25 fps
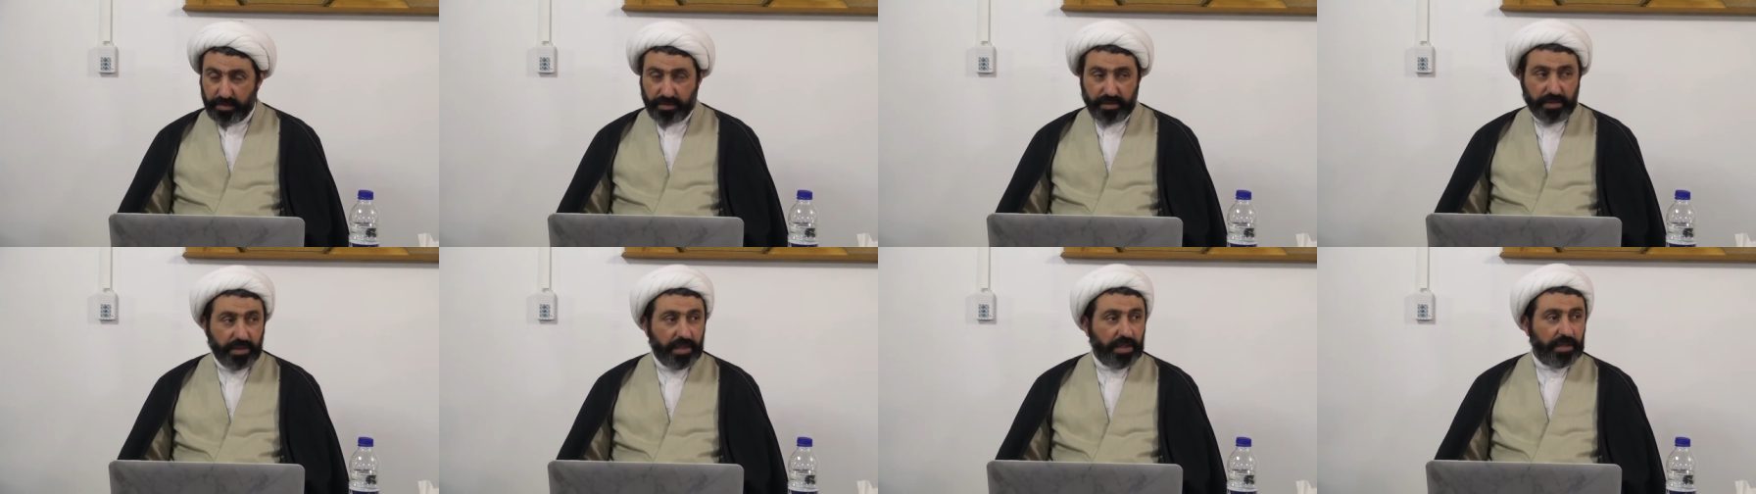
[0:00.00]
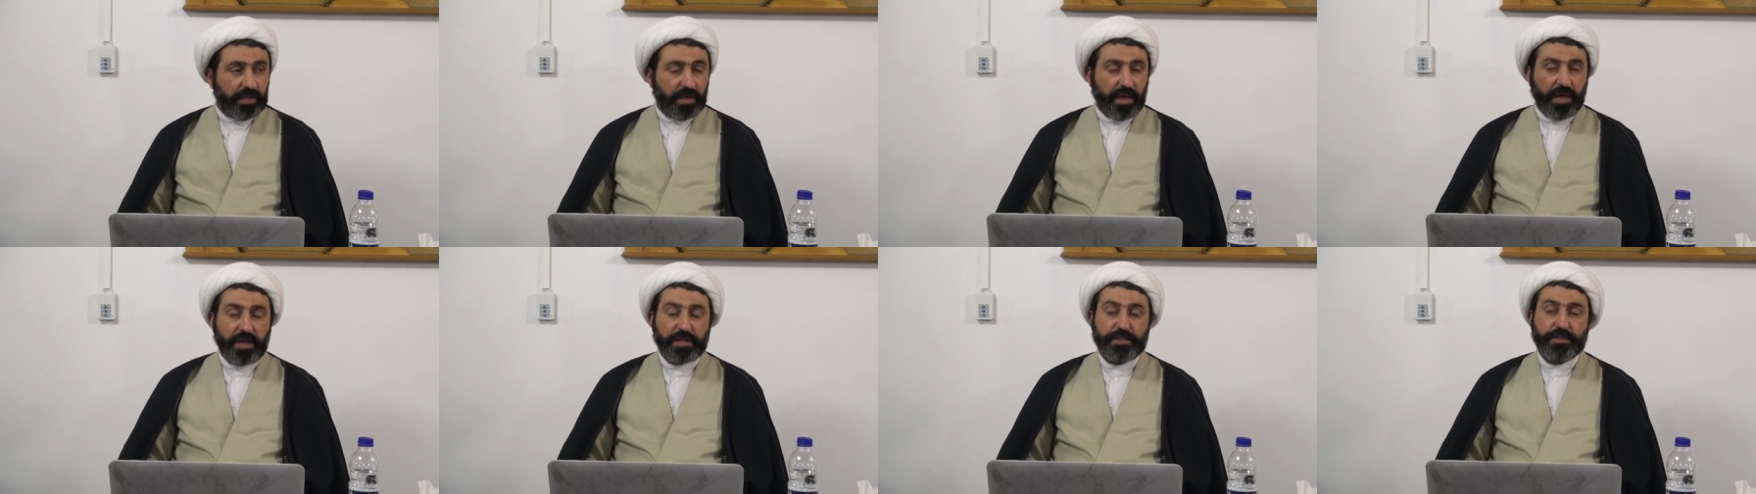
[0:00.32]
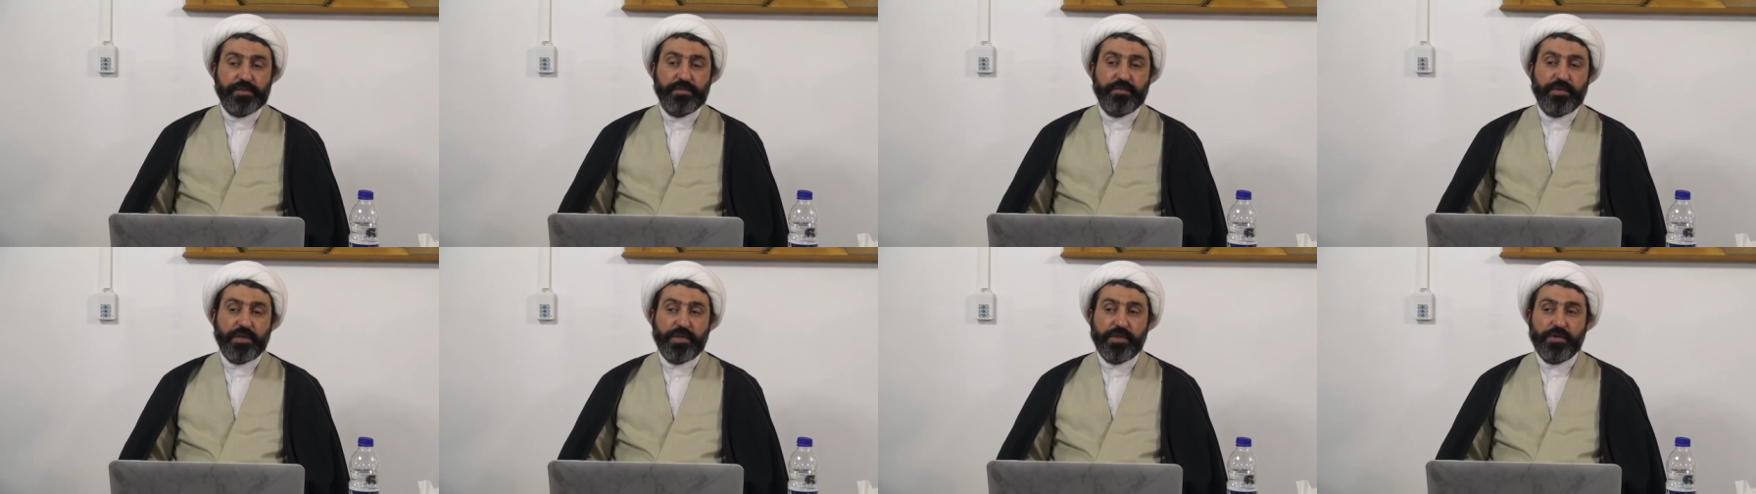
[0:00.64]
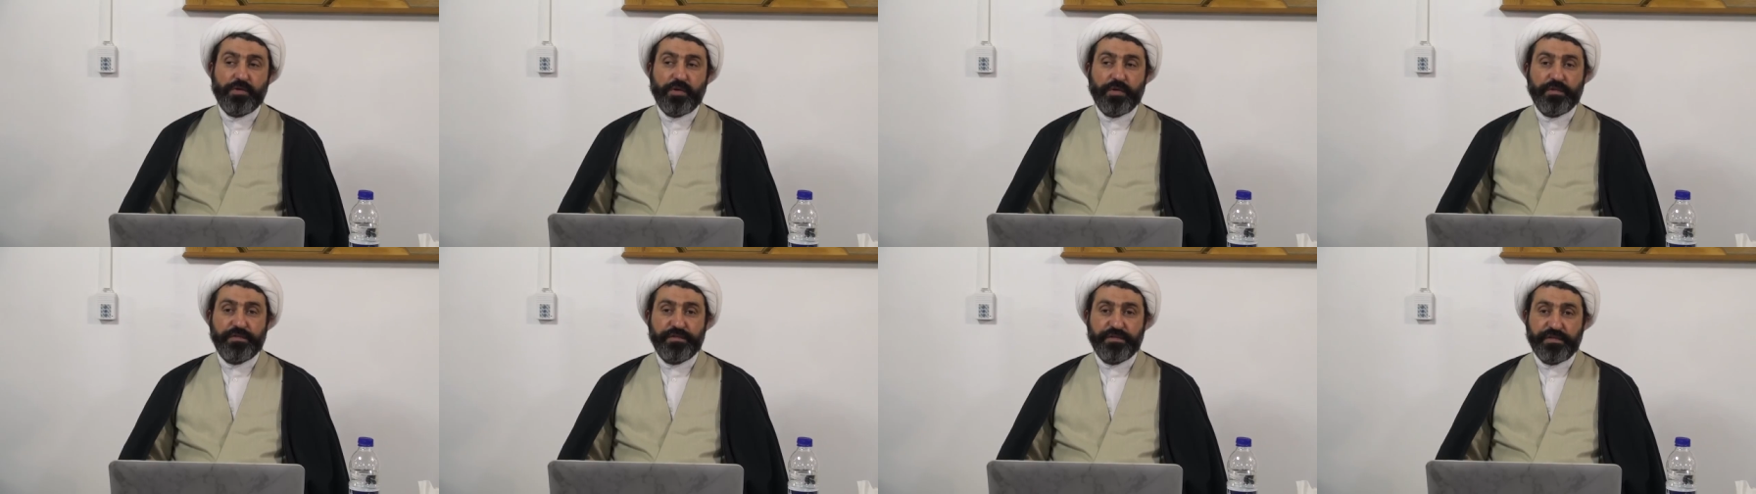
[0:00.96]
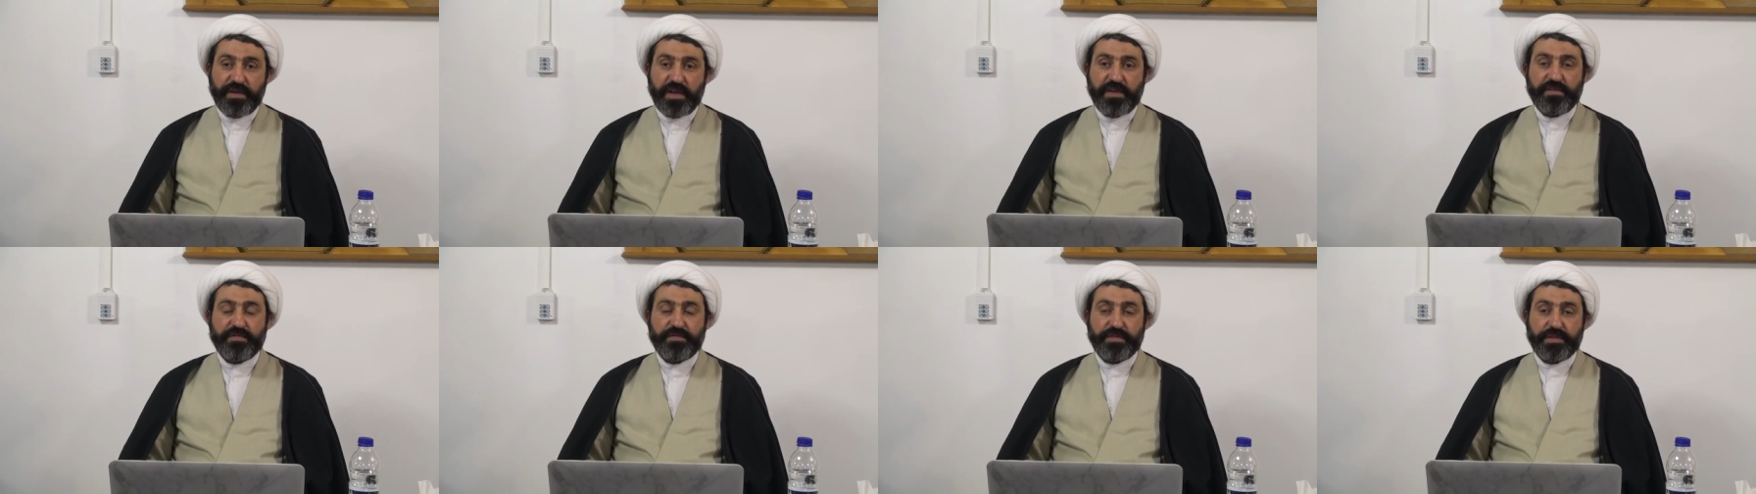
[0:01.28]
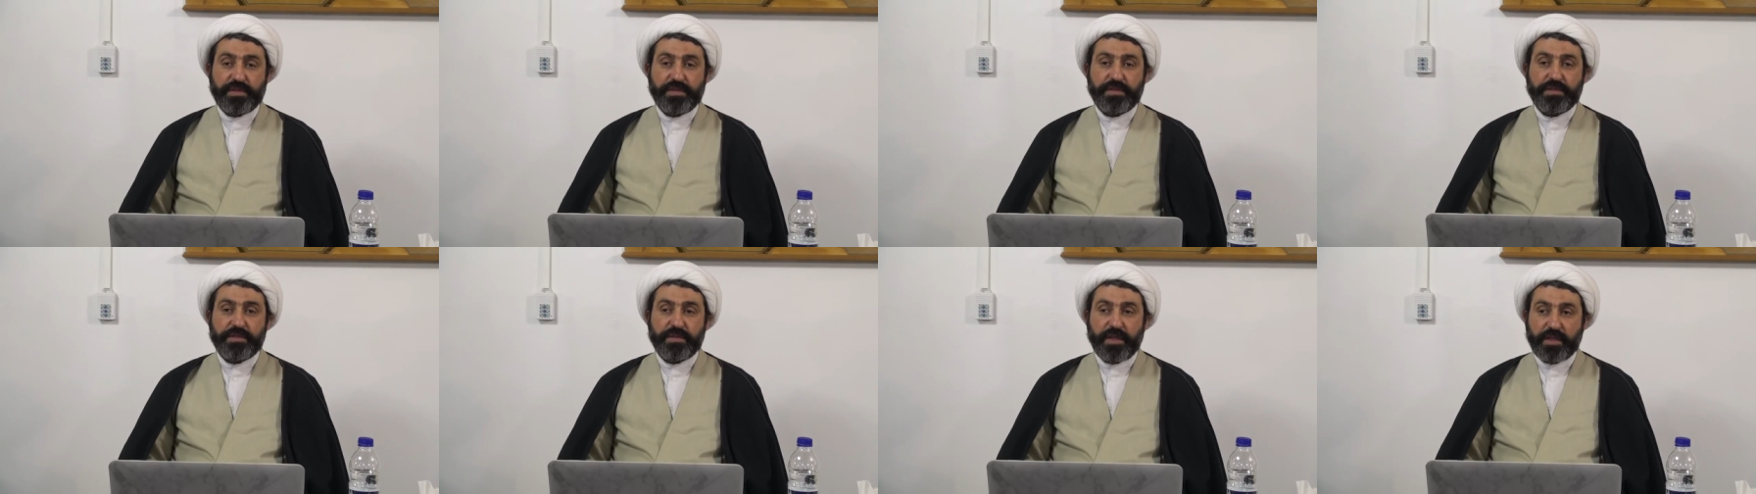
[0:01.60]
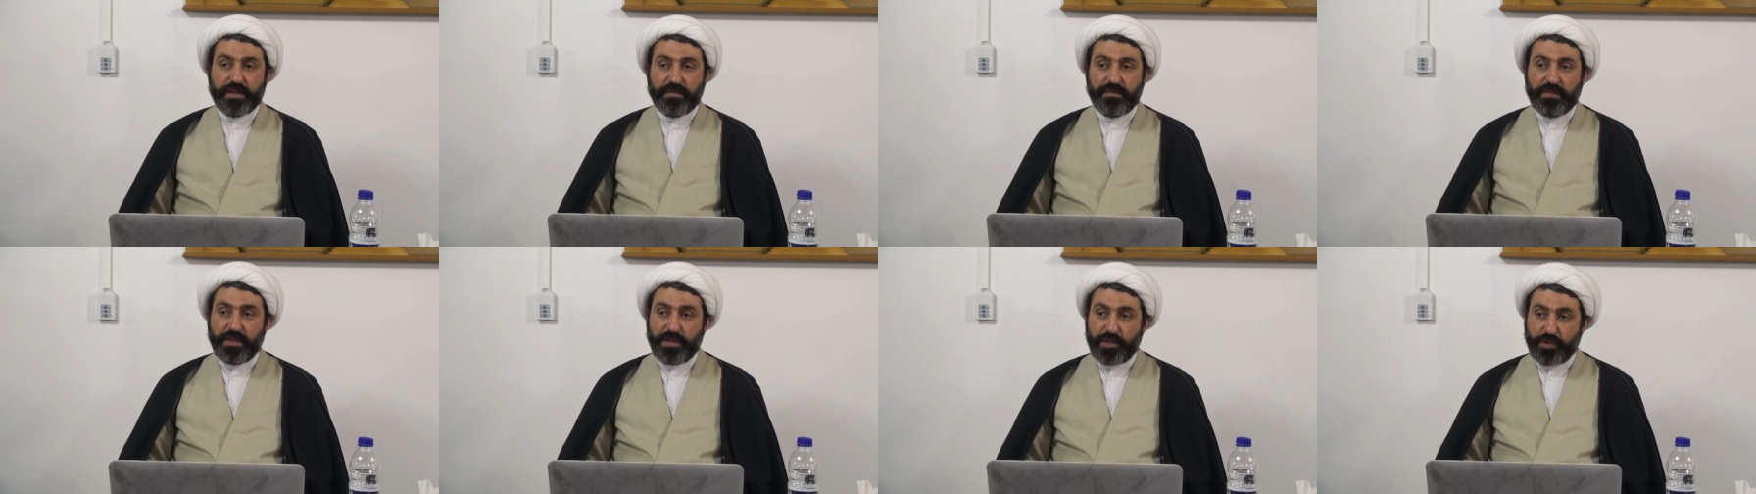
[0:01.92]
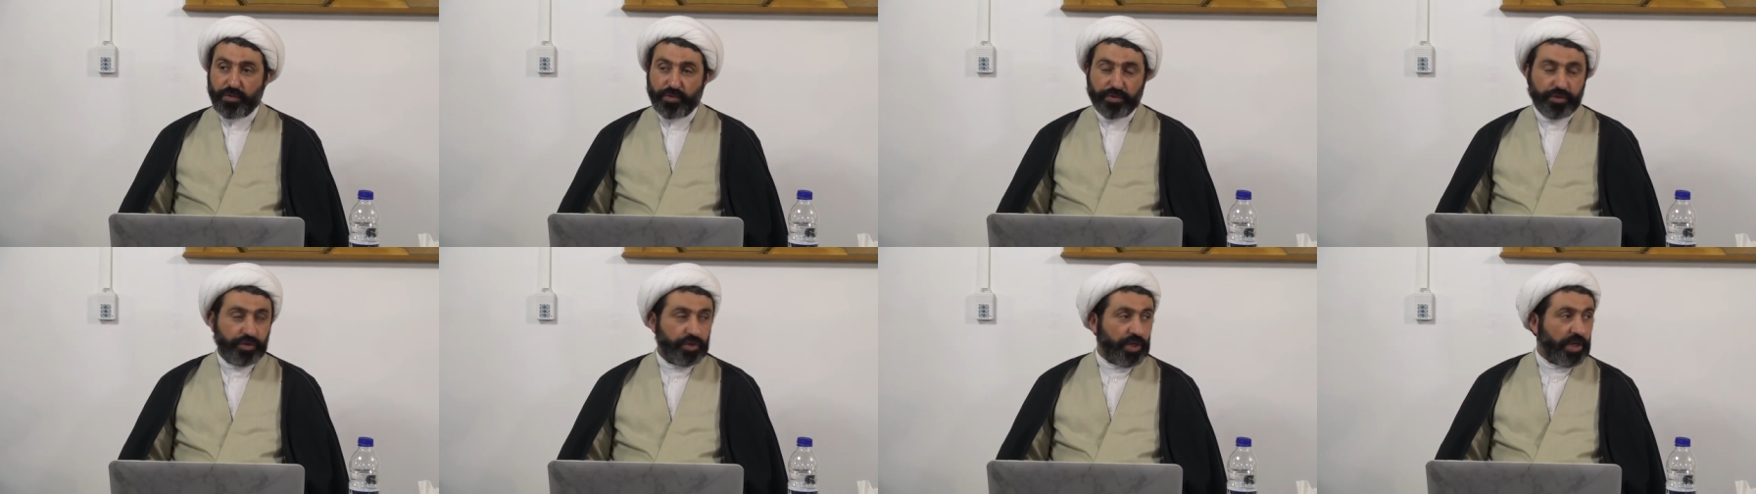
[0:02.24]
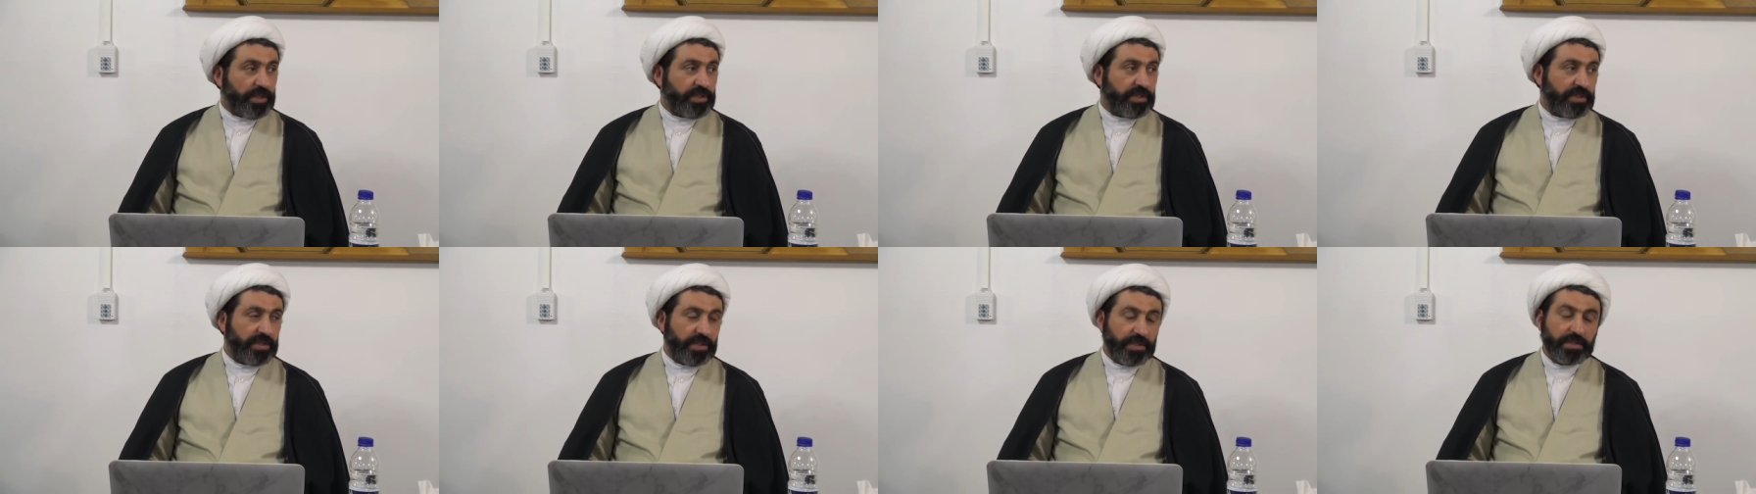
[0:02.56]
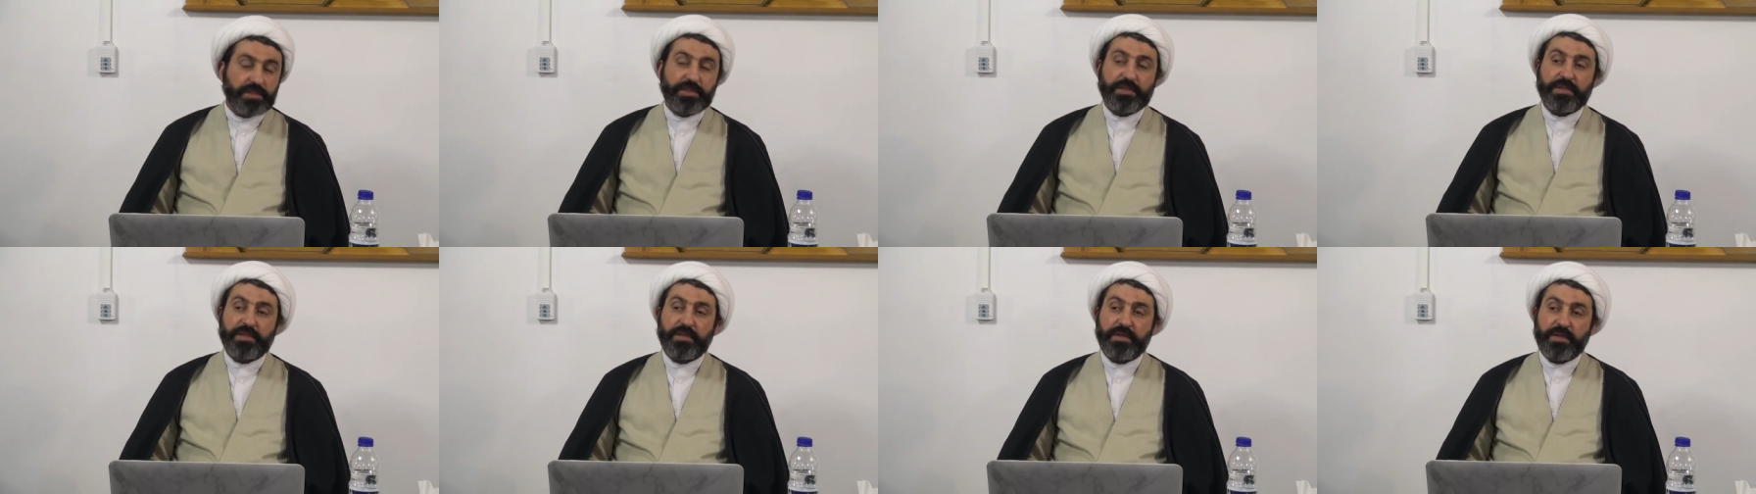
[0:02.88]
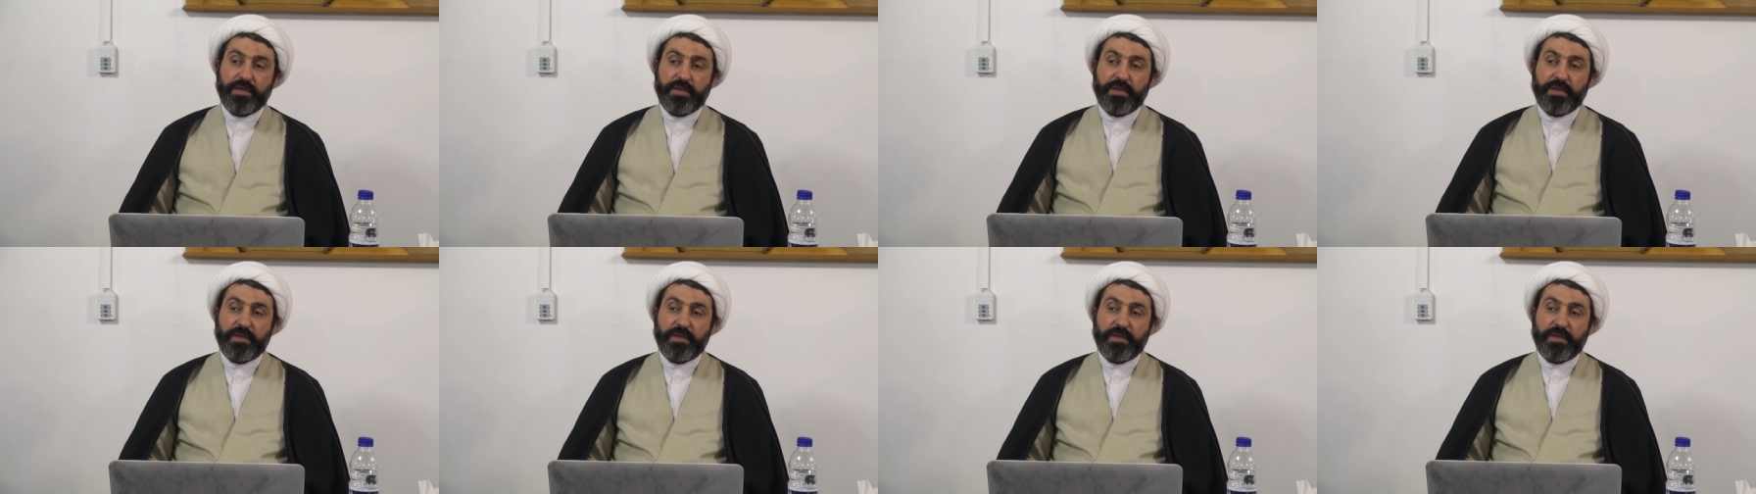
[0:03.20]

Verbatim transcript: treat us with your favor, not with your justice.